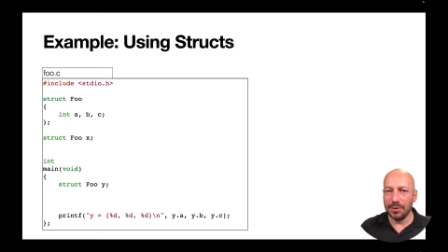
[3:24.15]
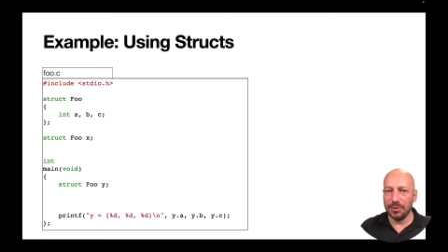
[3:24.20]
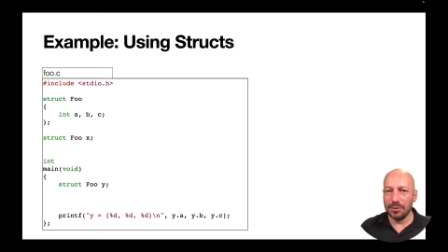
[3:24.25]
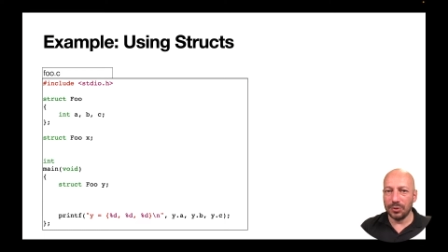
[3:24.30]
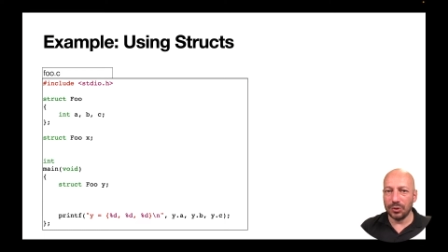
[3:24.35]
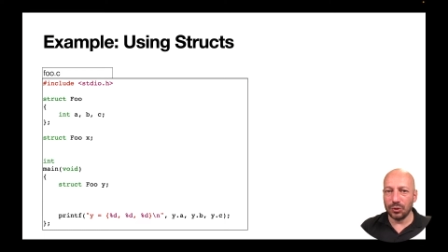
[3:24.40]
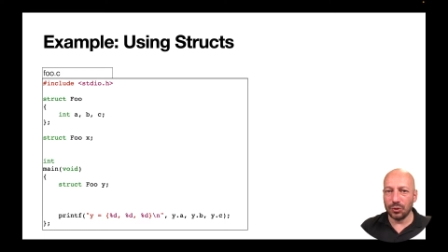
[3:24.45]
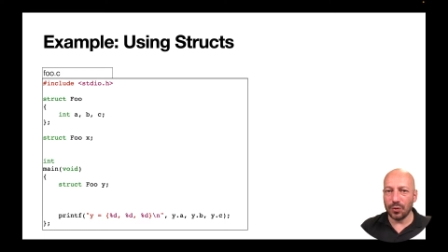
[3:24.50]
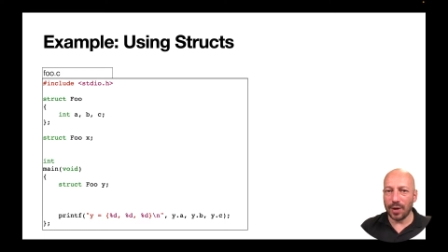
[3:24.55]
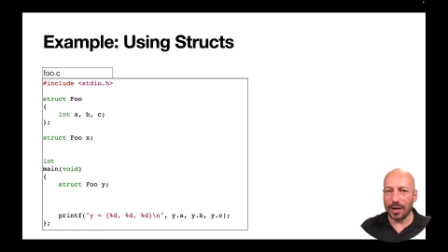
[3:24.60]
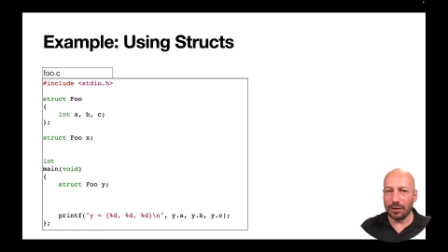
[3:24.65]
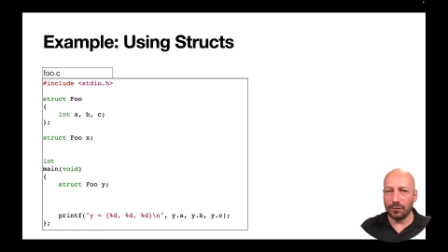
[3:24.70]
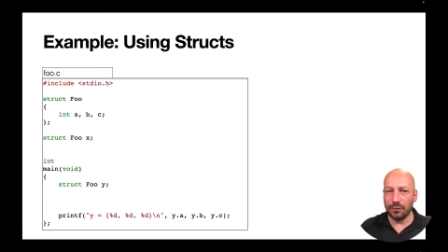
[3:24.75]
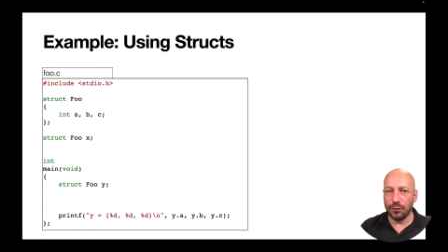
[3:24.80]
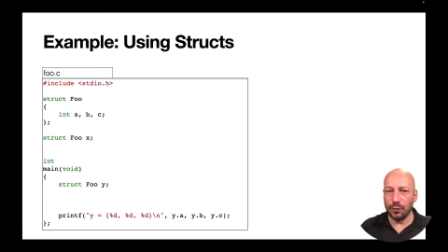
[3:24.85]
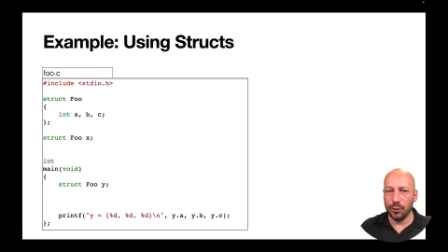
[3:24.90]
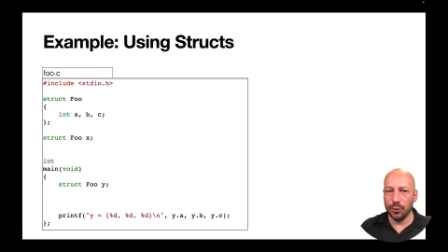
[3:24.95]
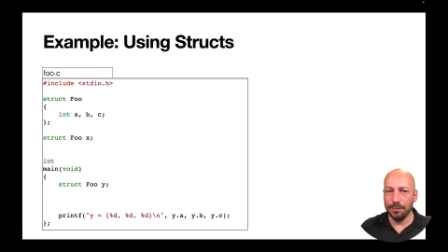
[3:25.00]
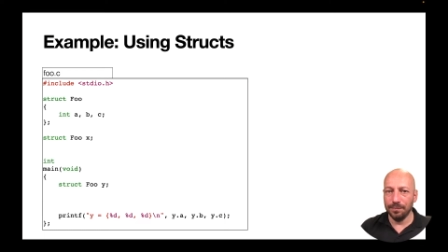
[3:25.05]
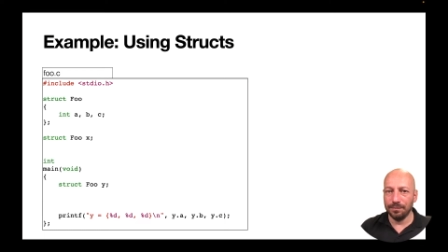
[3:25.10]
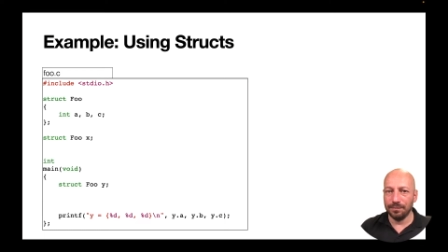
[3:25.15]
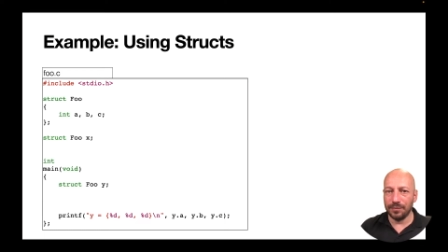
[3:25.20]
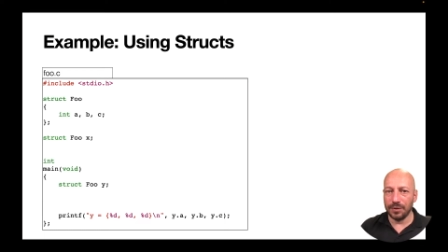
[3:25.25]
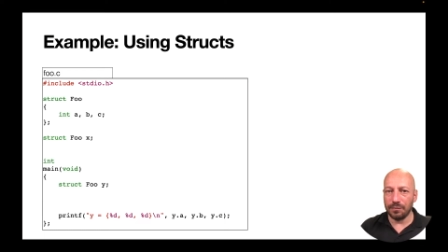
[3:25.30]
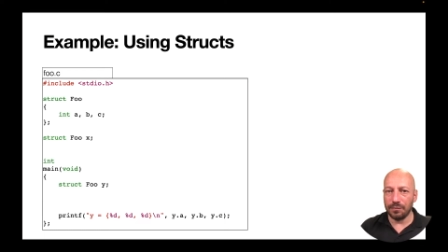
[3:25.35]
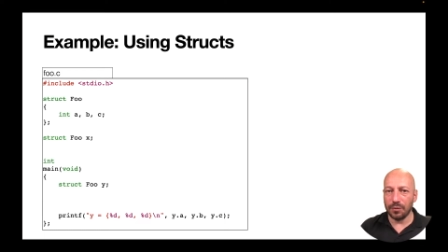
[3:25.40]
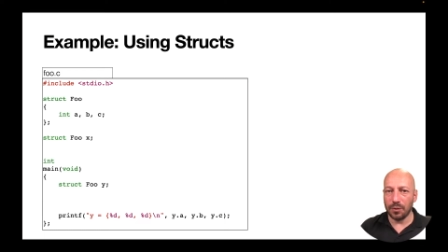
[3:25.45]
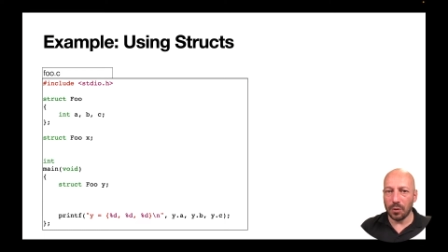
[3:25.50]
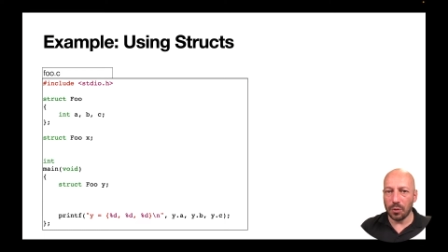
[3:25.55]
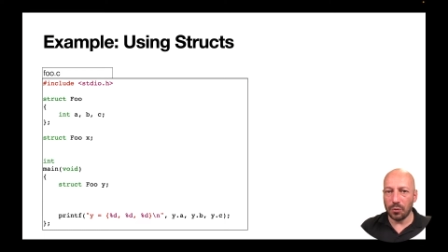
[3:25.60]
struct foo,
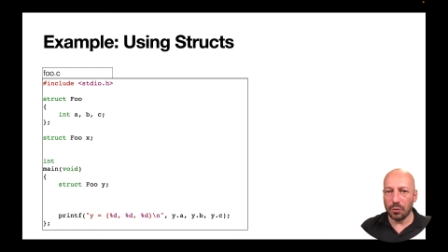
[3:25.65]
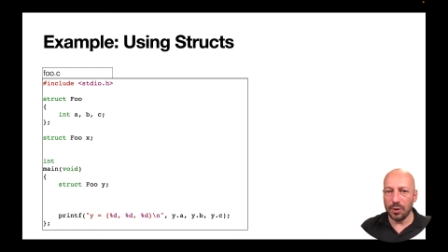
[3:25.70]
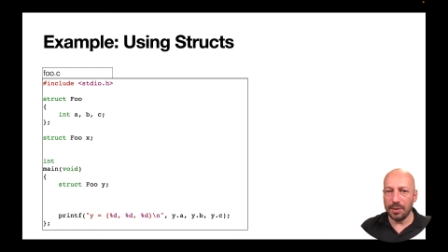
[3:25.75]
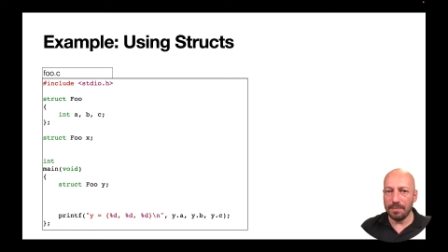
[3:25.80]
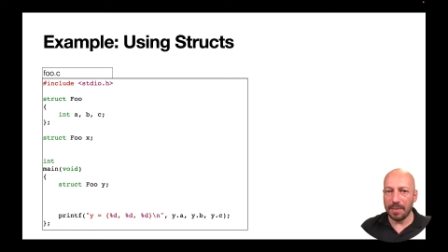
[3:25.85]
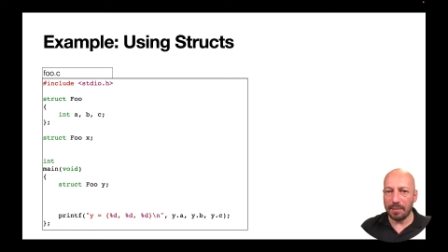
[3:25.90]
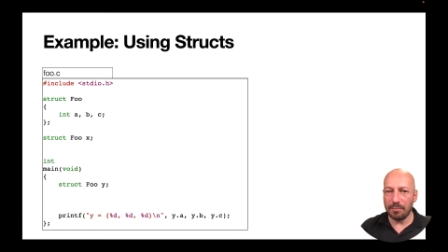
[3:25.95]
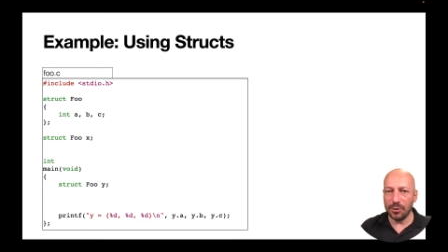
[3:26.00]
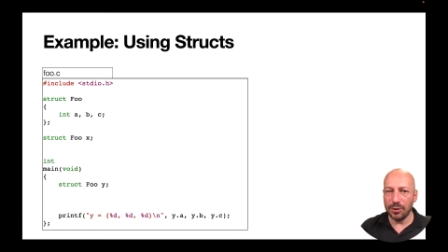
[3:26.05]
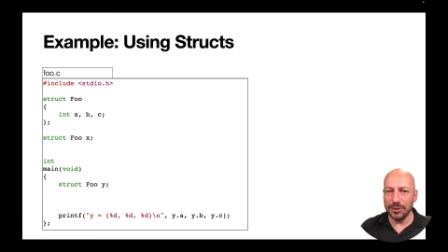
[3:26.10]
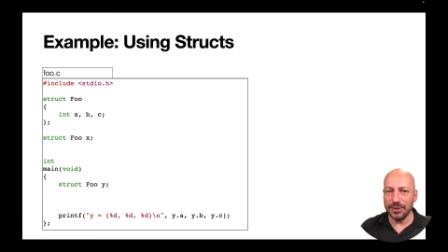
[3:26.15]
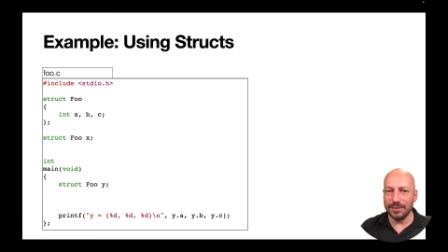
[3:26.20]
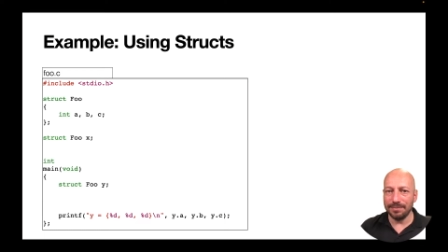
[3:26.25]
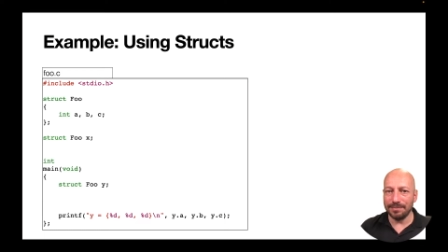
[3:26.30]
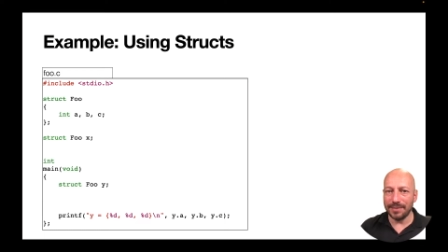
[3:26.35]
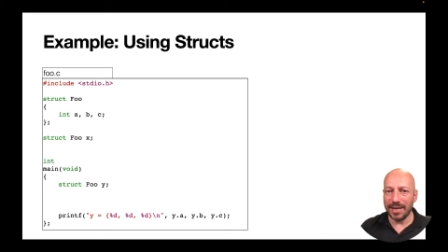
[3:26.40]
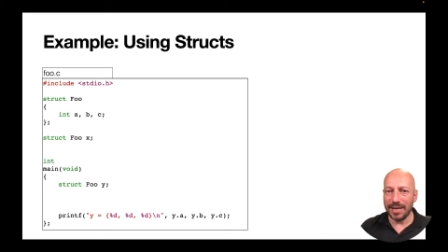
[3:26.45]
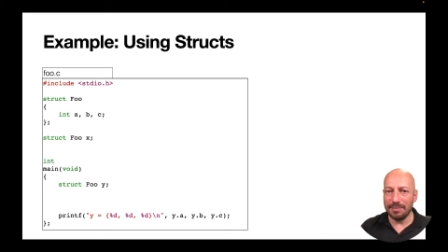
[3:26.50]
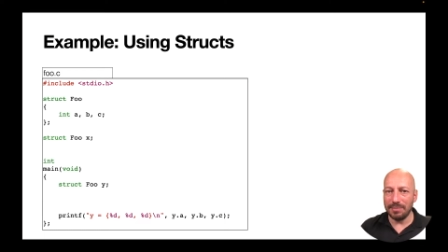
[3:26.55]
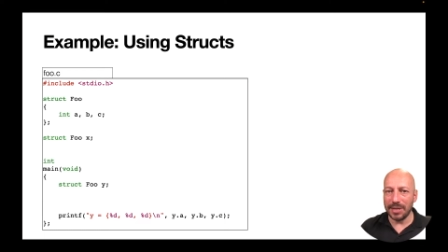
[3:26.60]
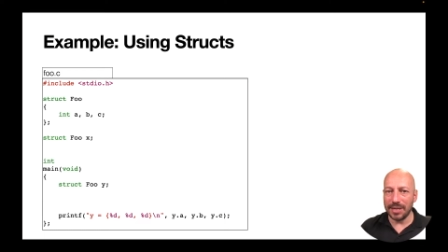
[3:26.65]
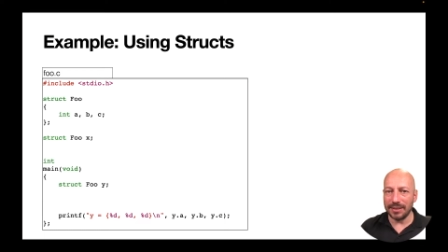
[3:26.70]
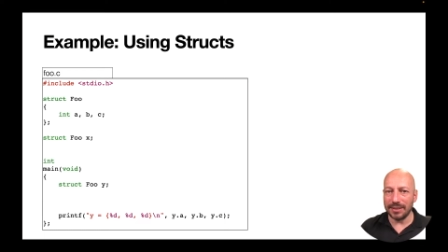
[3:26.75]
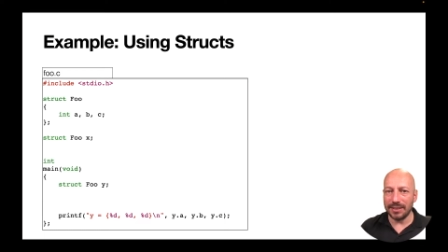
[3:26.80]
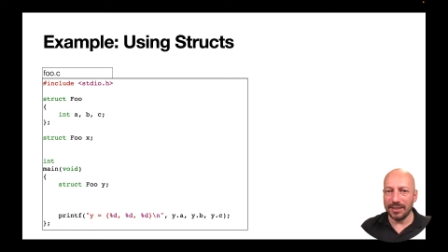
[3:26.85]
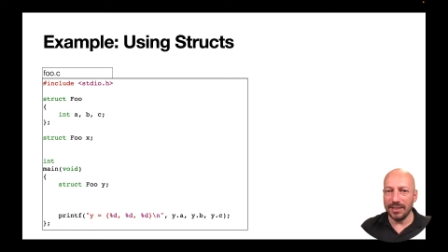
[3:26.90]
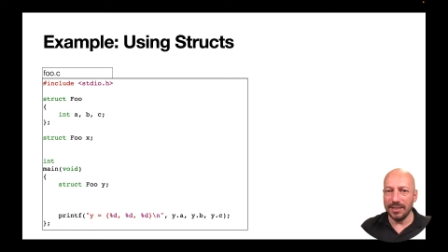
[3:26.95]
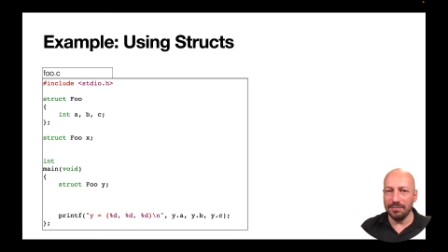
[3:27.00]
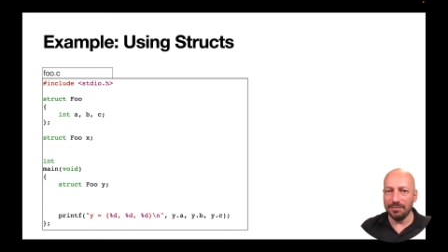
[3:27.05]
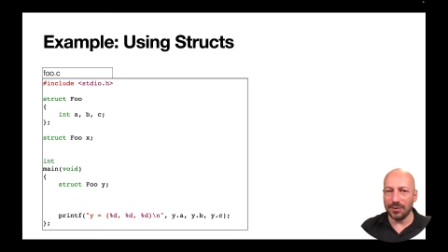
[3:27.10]
with three members, A, B, and
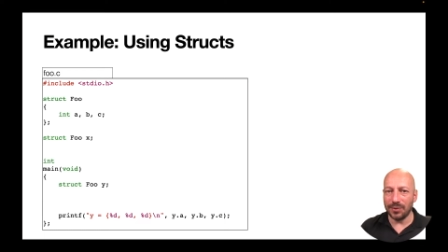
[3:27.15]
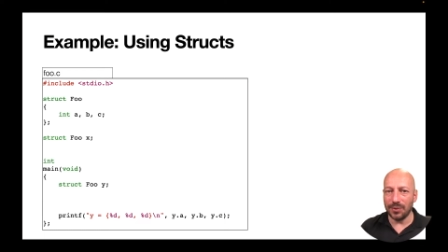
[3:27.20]
C.